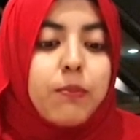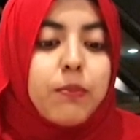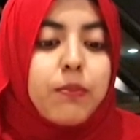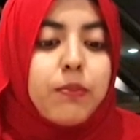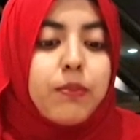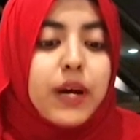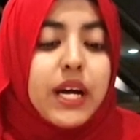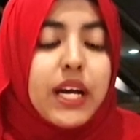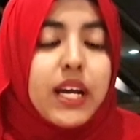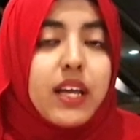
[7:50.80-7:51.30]

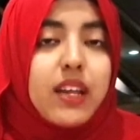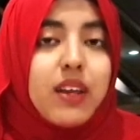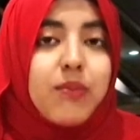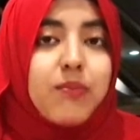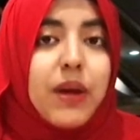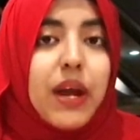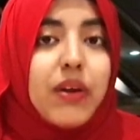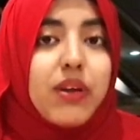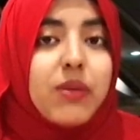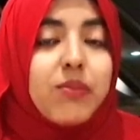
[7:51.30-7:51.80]
But
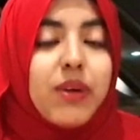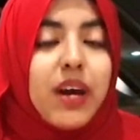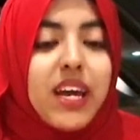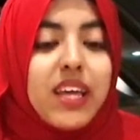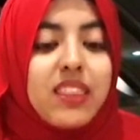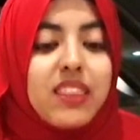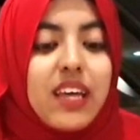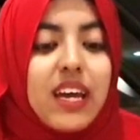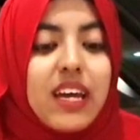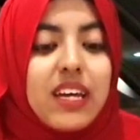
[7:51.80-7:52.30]
bear in
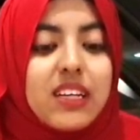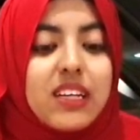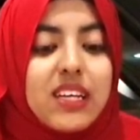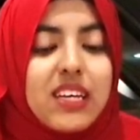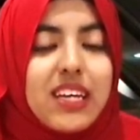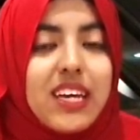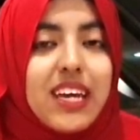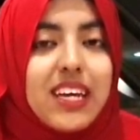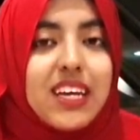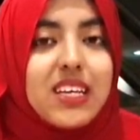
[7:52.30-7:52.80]
mind that
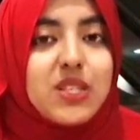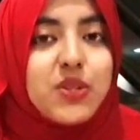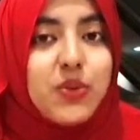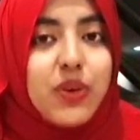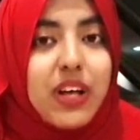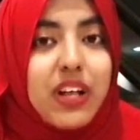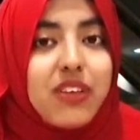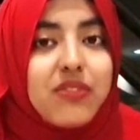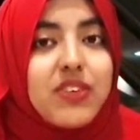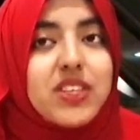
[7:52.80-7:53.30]

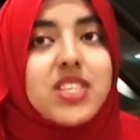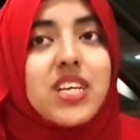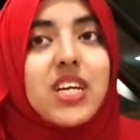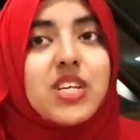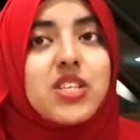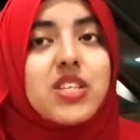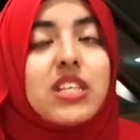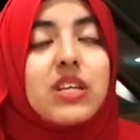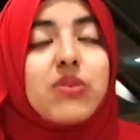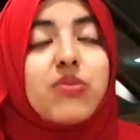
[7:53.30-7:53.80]
KK12 is
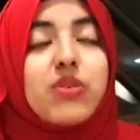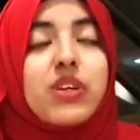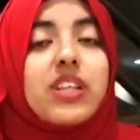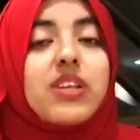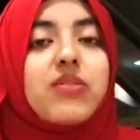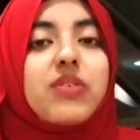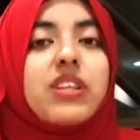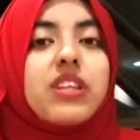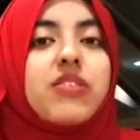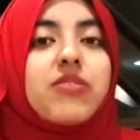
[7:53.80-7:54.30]
actually
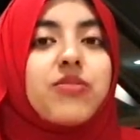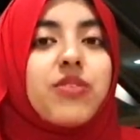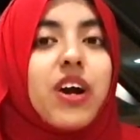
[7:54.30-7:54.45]
really